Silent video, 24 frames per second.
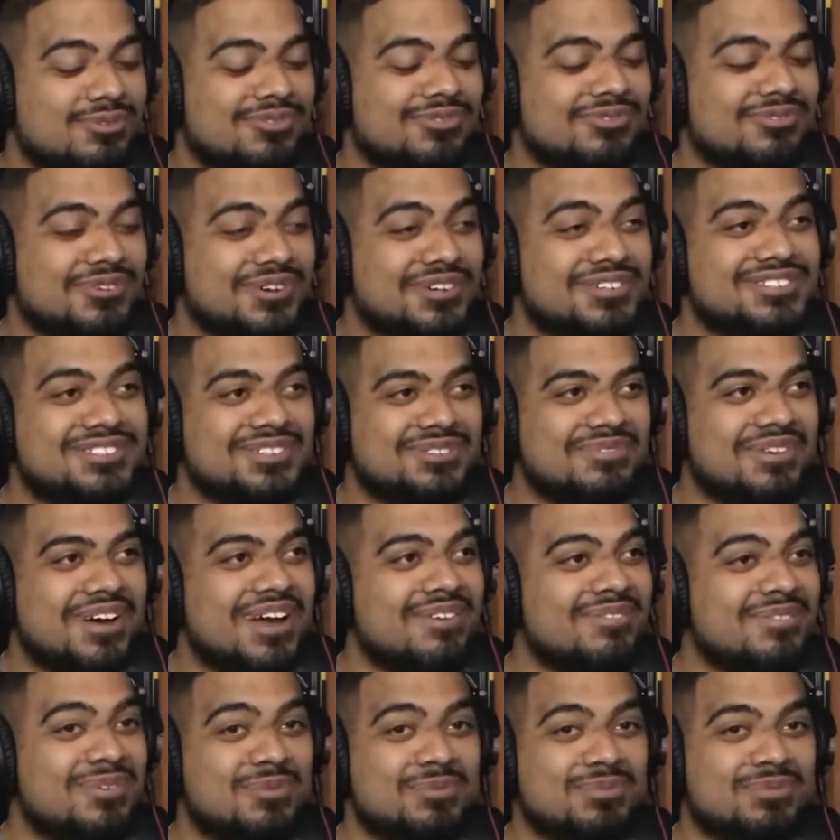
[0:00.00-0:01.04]
Real
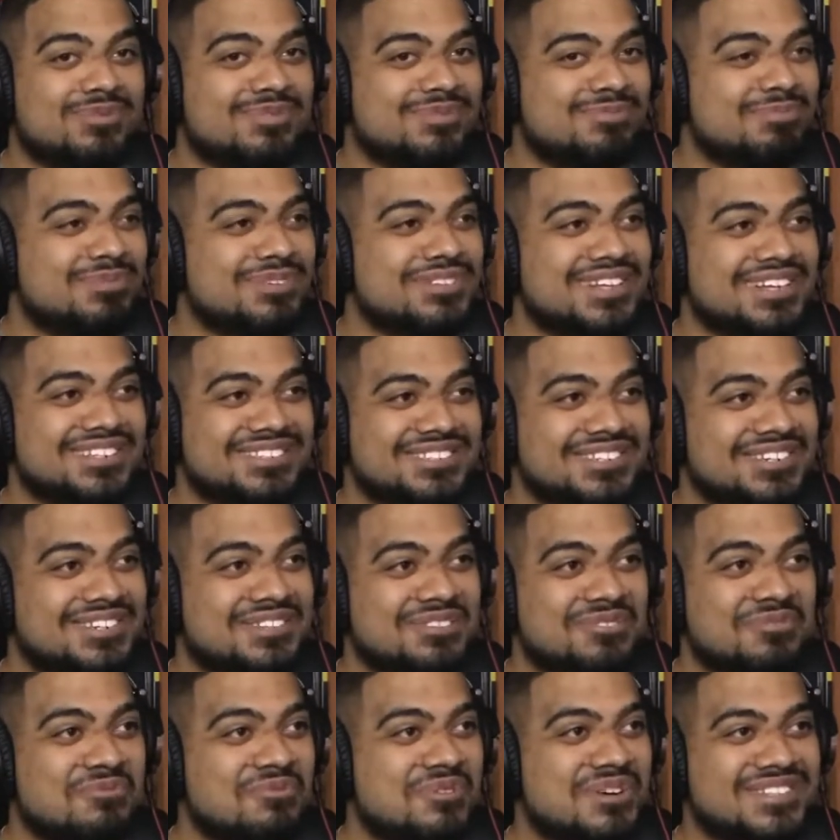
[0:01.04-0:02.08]
Survivor put that shit in
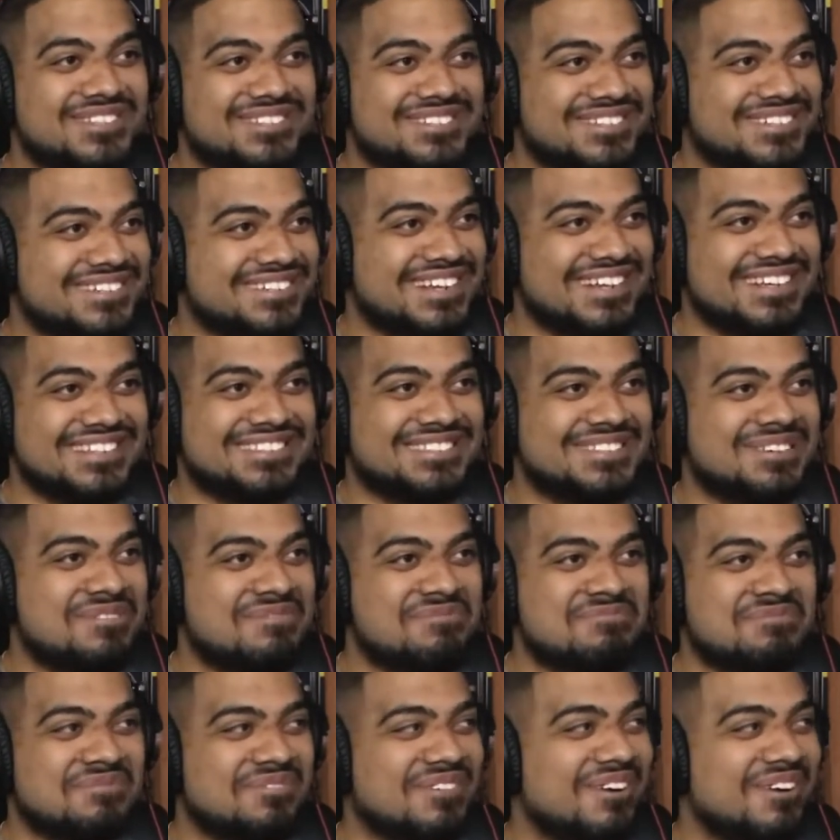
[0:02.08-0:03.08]
the winter, like some